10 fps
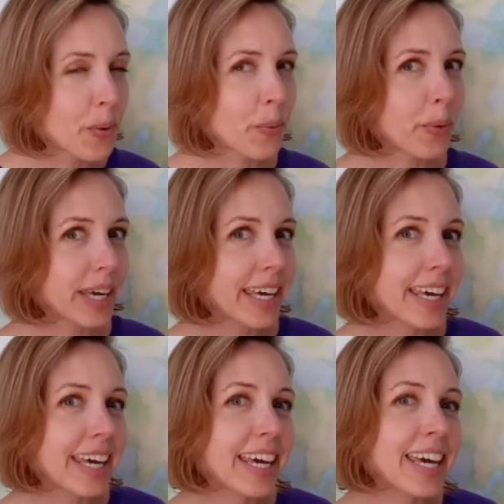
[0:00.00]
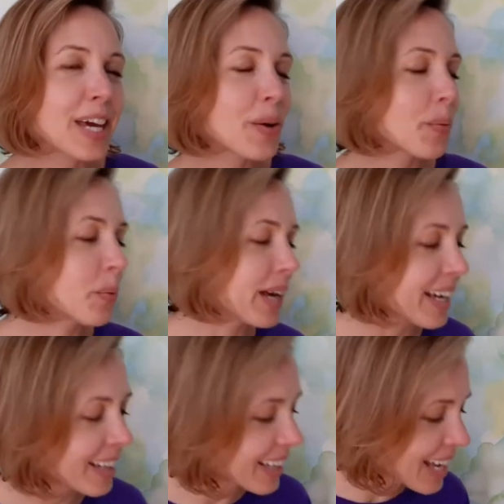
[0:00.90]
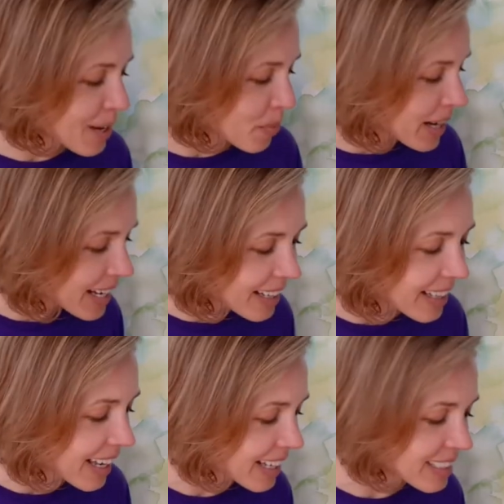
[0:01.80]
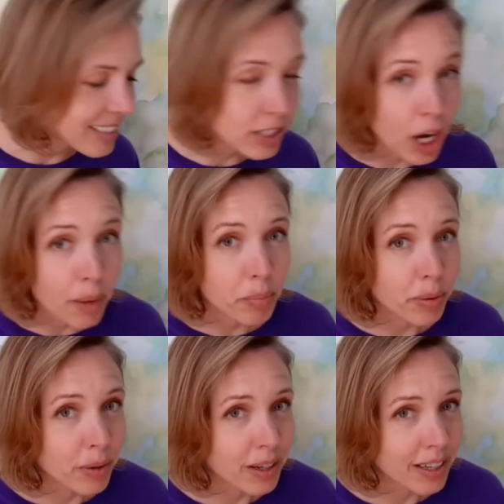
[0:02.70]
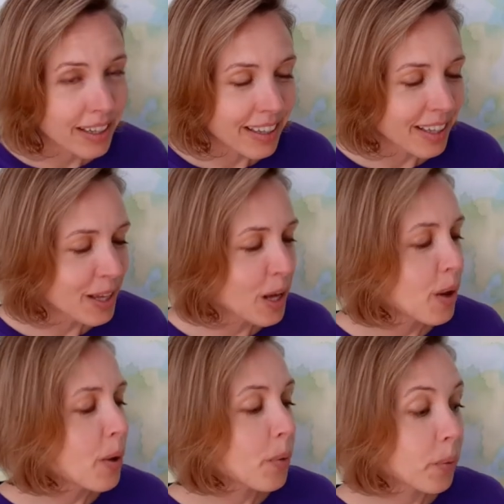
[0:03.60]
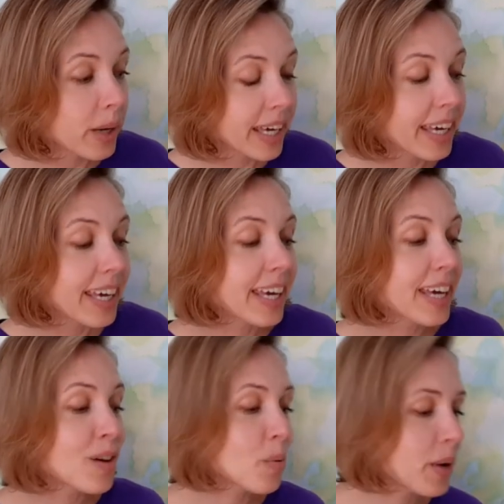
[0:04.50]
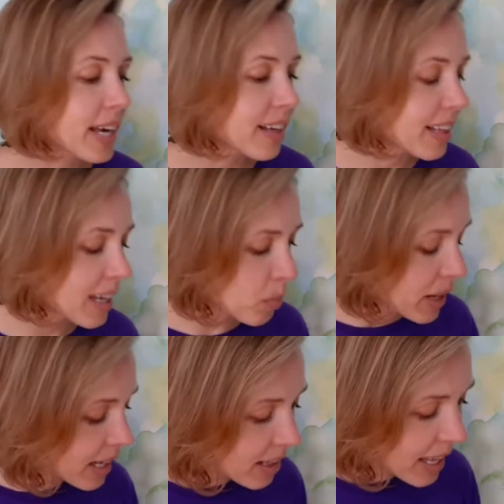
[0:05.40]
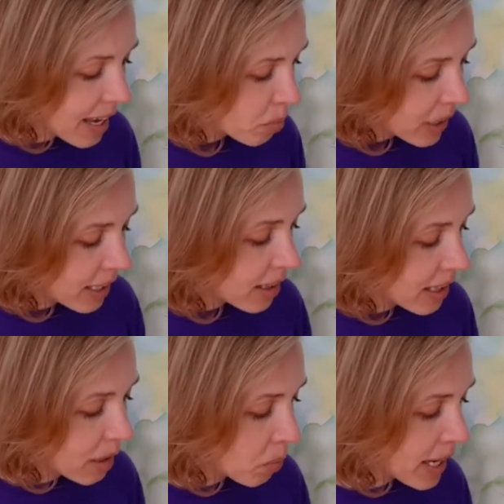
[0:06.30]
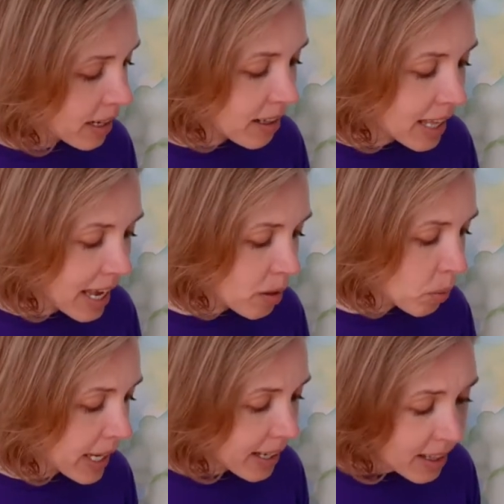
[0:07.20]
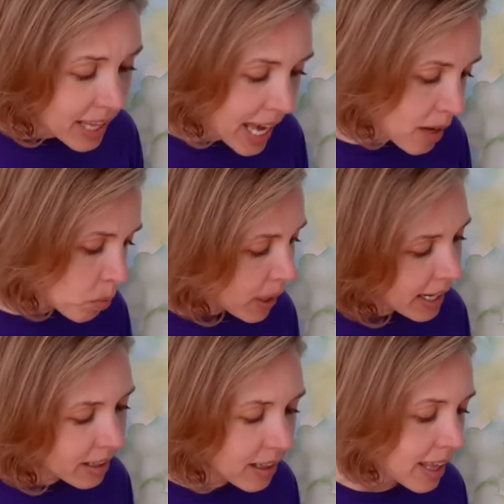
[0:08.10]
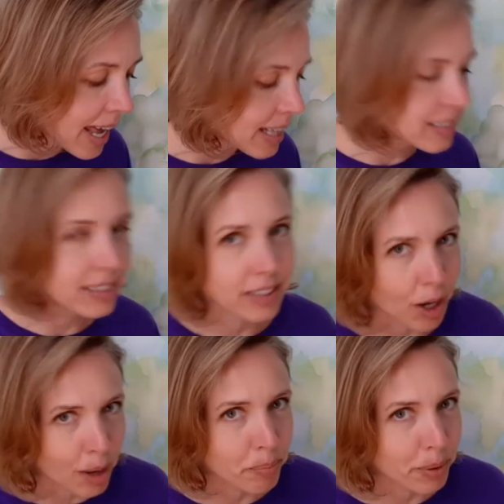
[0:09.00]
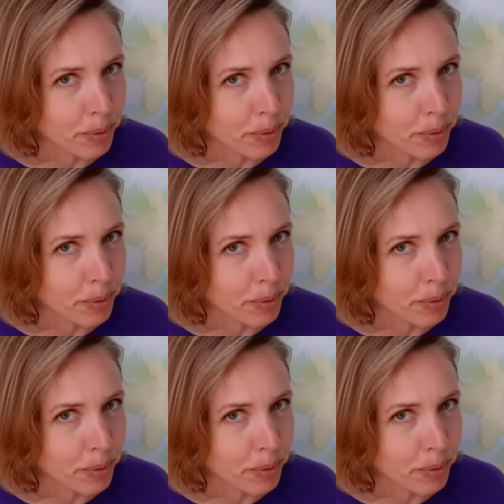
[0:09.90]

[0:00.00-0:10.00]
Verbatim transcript: We wiggle and wiggle and stop. We wiggle and wiggle and wiggle and wiggle and wiggle and wiggle and stop.